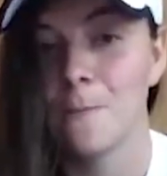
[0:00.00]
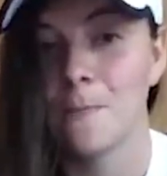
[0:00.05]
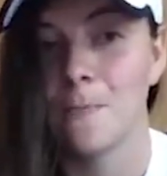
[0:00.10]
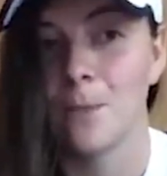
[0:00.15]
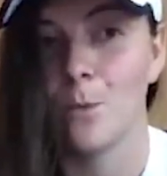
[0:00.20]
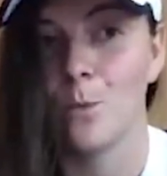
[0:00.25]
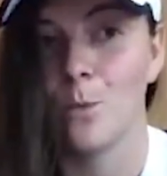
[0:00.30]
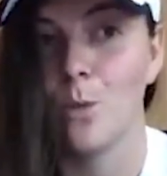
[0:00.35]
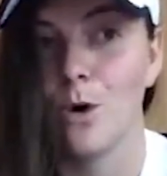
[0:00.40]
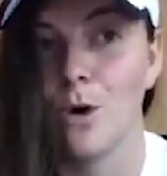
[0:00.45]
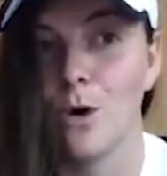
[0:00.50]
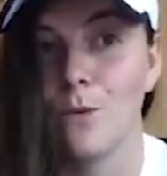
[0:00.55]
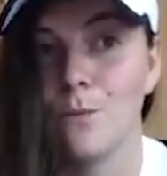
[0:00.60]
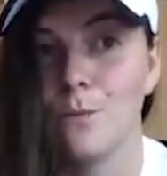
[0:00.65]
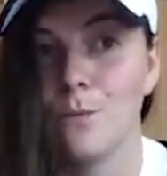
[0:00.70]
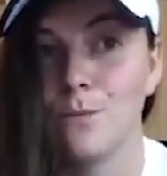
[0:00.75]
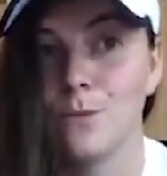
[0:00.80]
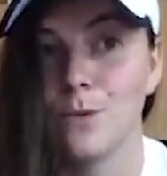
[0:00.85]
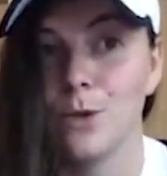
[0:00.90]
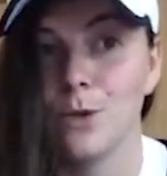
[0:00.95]
what
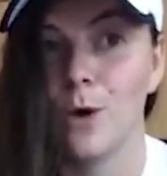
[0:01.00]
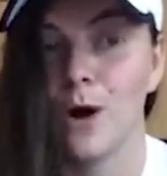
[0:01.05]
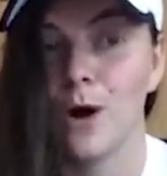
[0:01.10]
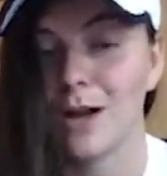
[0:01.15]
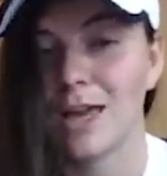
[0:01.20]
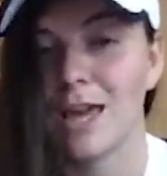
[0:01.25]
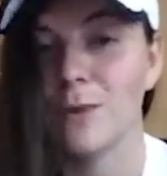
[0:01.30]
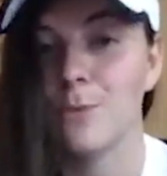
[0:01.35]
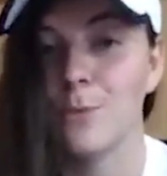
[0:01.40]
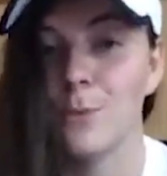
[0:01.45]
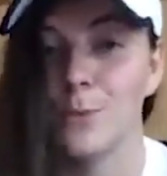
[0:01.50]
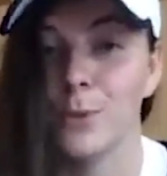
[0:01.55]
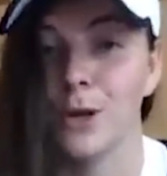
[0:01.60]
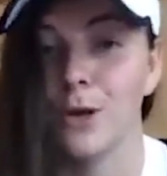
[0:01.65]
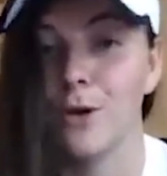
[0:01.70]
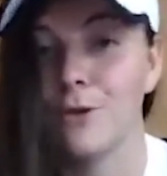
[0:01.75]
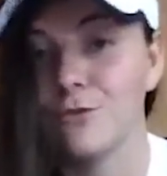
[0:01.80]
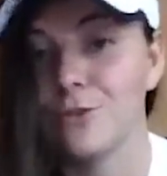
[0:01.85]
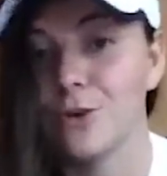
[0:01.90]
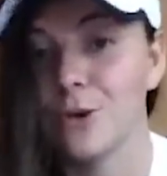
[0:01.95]
you are capable
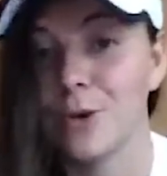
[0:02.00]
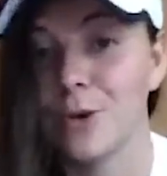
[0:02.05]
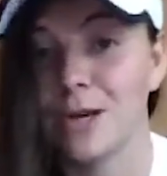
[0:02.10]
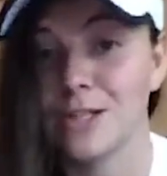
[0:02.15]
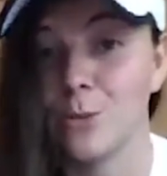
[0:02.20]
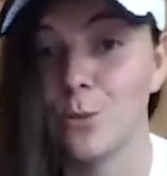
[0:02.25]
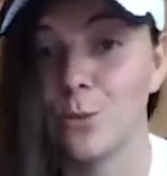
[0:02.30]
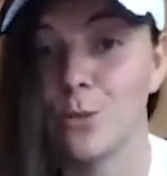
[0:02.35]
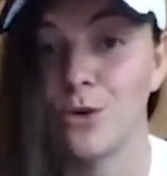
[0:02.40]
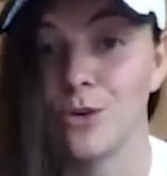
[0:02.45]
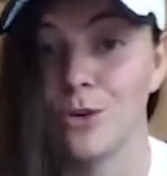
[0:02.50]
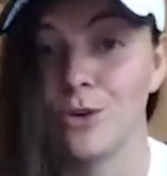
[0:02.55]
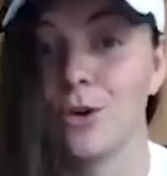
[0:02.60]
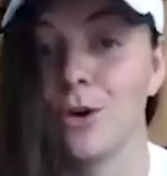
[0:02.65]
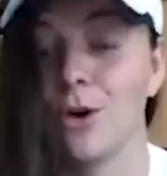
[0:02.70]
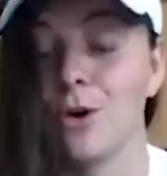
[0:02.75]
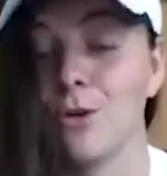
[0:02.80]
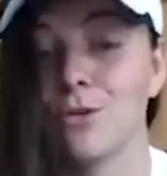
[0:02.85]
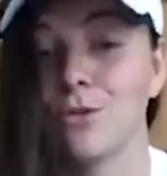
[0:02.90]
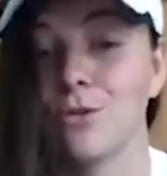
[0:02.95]
of no matter what you
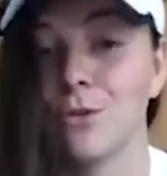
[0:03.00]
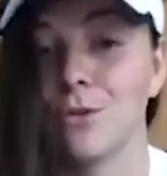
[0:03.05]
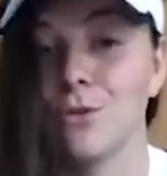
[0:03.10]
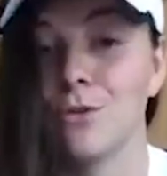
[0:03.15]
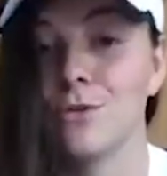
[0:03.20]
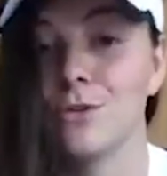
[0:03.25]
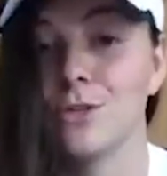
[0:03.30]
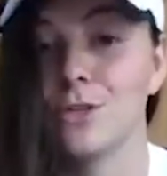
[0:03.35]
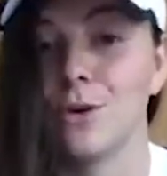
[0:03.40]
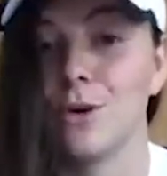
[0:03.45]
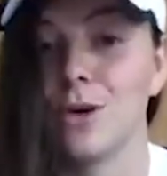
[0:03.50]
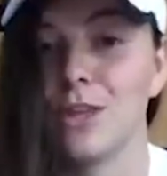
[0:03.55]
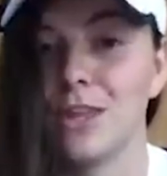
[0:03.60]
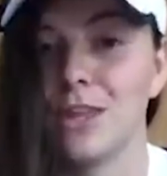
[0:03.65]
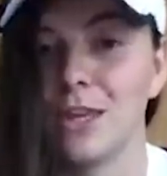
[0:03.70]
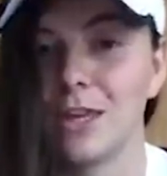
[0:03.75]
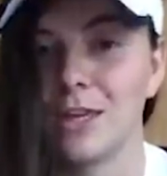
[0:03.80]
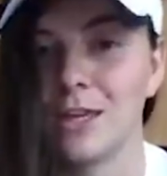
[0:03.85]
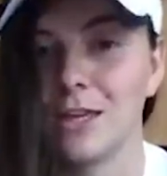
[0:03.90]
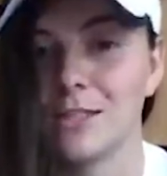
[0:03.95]
go through. So I
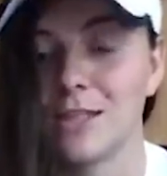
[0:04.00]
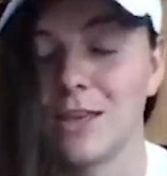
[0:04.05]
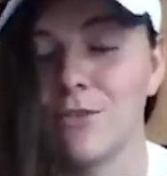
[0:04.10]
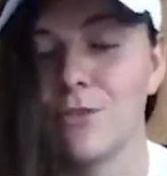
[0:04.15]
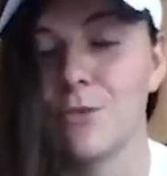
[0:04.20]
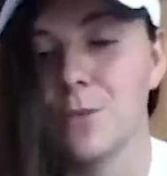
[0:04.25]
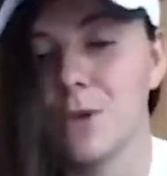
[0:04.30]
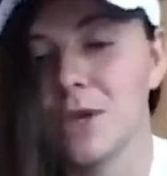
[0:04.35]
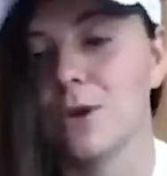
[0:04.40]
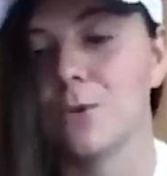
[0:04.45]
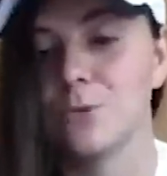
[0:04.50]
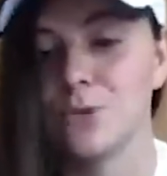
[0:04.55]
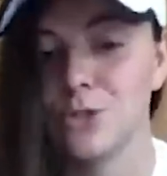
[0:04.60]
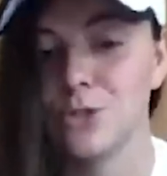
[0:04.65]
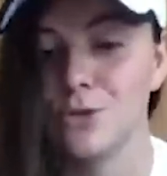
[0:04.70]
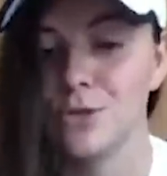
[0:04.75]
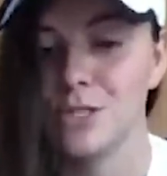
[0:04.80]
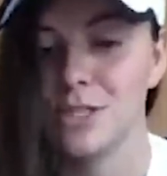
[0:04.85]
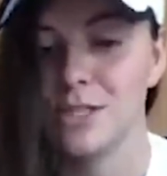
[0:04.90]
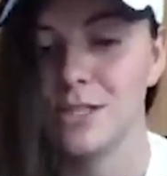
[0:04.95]
think it's given me an
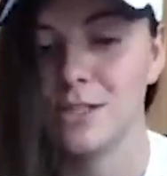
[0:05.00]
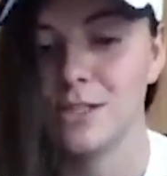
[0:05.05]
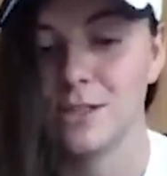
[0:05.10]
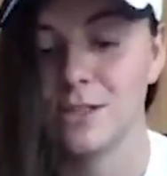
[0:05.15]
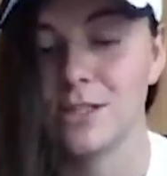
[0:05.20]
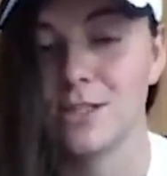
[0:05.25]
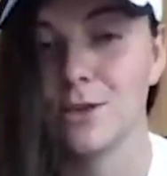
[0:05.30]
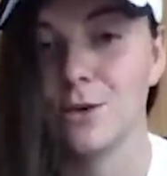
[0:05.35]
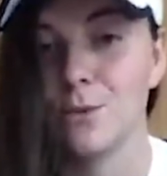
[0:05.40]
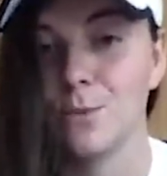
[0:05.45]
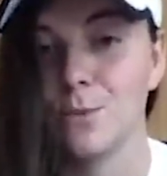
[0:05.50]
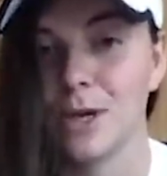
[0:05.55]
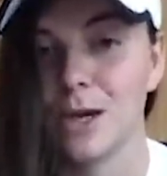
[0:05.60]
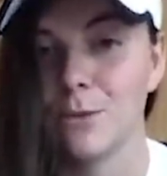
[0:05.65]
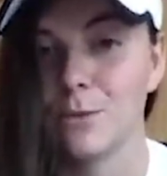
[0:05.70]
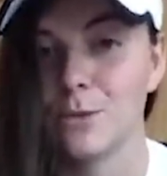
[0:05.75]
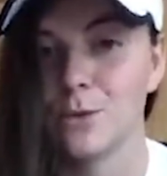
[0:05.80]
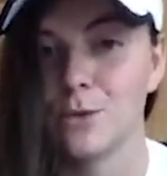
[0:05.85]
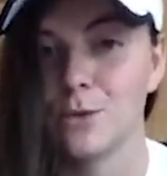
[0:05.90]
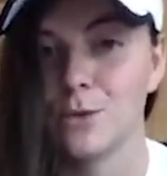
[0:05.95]
opportunity to still be
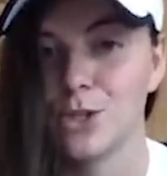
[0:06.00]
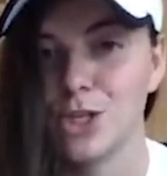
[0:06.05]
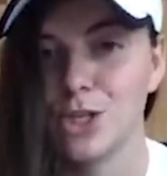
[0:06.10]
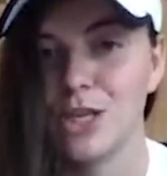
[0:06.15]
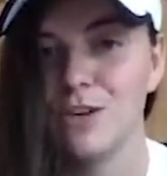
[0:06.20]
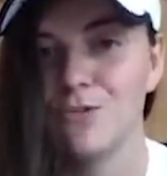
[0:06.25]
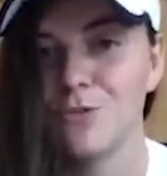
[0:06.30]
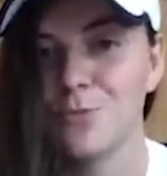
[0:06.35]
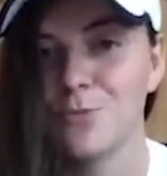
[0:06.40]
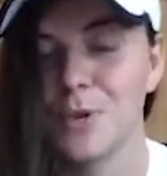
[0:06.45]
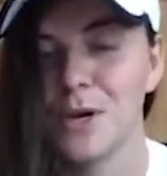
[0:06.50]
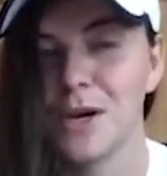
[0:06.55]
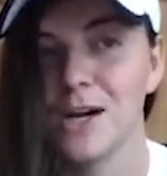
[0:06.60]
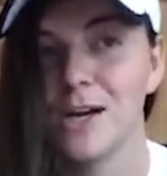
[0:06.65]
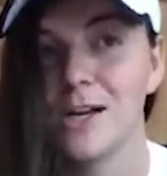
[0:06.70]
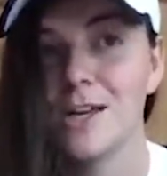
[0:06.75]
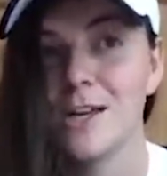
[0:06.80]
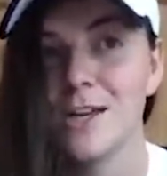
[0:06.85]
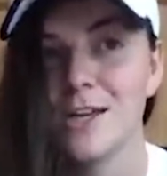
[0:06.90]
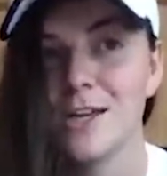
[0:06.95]
able to achieve, but
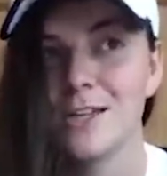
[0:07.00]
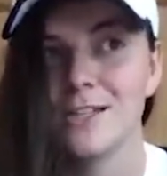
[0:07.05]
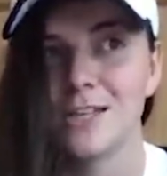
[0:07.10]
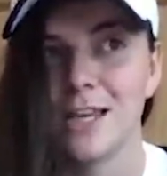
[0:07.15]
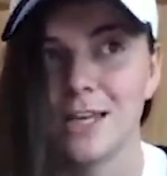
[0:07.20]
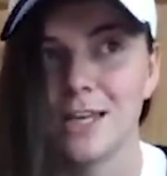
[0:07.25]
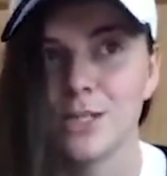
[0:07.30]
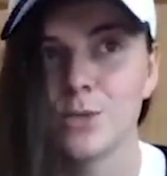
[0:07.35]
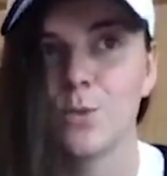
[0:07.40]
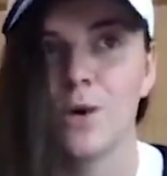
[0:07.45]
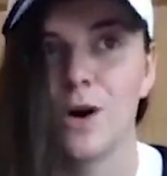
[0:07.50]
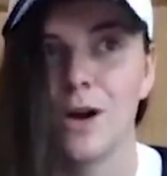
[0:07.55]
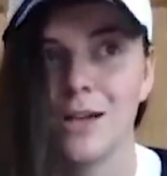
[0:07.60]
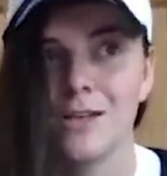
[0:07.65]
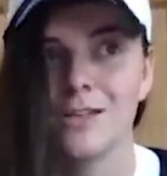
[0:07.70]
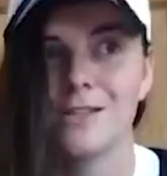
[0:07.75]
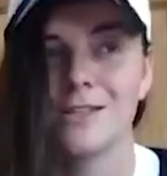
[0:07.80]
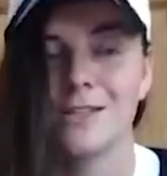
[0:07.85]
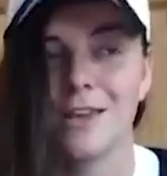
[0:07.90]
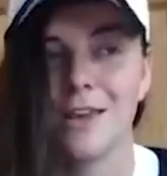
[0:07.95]
tennis
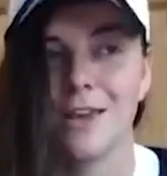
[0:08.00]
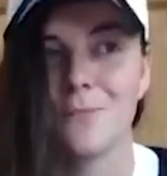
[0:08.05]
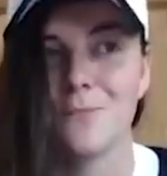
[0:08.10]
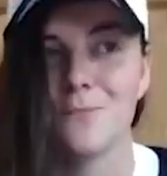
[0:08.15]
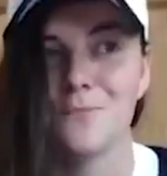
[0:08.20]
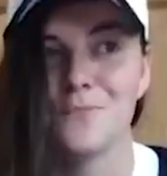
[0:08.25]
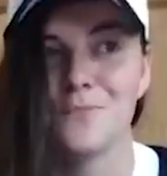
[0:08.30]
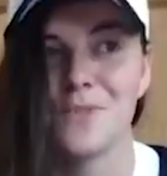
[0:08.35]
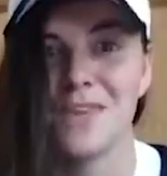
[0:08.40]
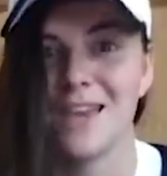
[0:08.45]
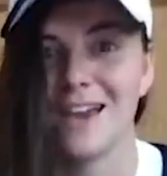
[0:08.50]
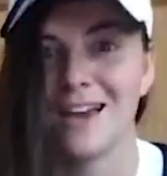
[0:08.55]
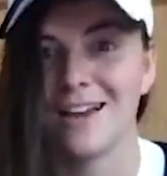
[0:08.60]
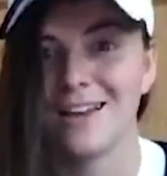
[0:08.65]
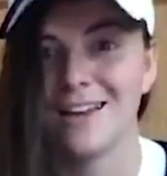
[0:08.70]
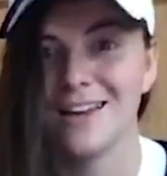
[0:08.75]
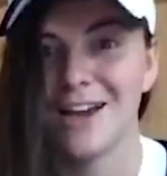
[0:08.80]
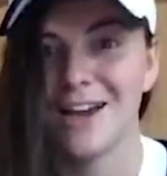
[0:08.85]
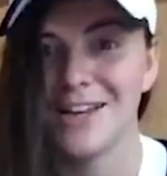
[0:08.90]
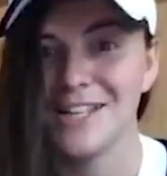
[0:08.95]
wise, I
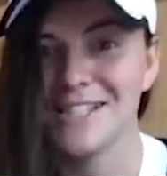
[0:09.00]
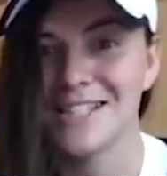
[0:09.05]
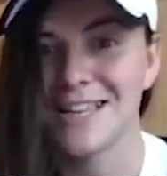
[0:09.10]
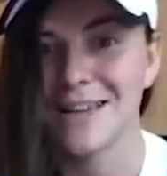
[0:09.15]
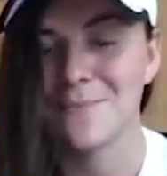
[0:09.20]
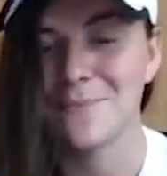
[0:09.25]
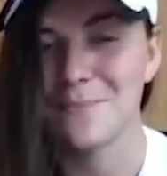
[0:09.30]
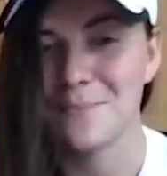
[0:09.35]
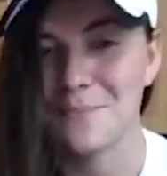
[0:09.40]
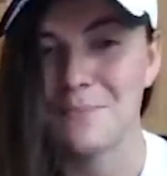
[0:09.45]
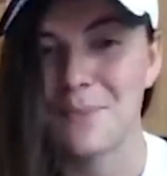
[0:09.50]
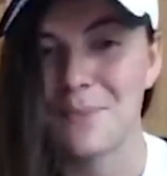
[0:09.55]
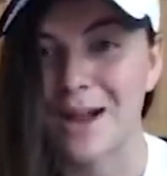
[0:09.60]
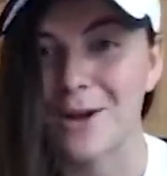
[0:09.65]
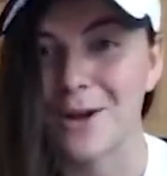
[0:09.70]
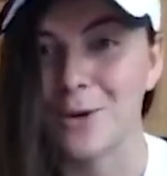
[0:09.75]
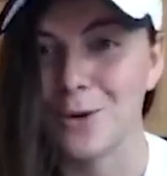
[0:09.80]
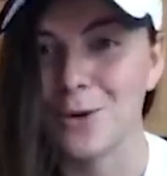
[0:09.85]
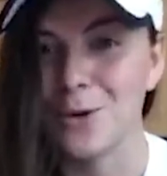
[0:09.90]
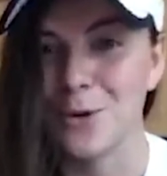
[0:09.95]
need to get
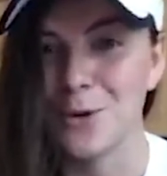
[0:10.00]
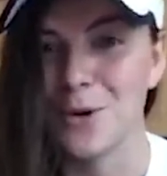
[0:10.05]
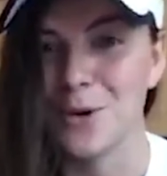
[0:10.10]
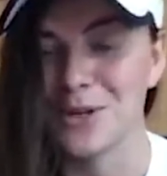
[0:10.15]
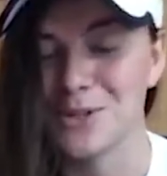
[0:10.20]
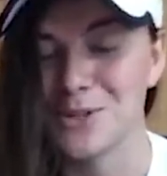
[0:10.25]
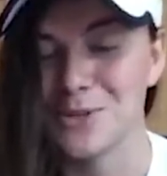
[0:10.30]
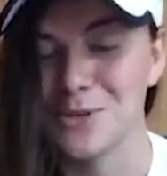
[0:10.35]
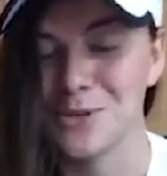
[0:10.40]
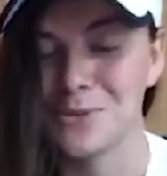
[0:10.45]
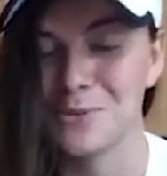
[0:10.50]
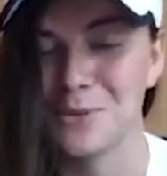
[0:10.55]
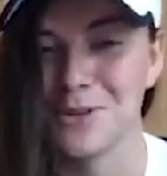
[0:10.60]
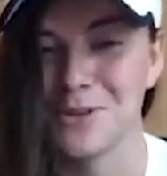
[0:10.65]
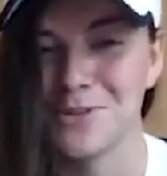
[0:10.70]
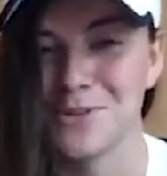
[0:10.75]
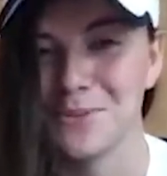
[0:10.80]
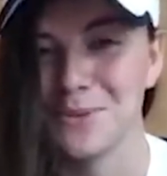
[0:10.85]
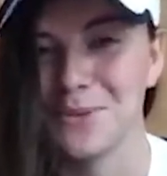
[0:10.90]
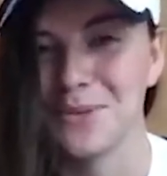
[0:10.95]
back on court as soon as
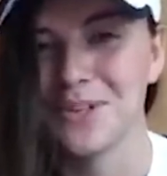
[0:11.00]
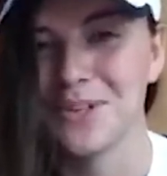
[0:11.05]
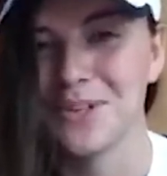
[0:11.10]
possible.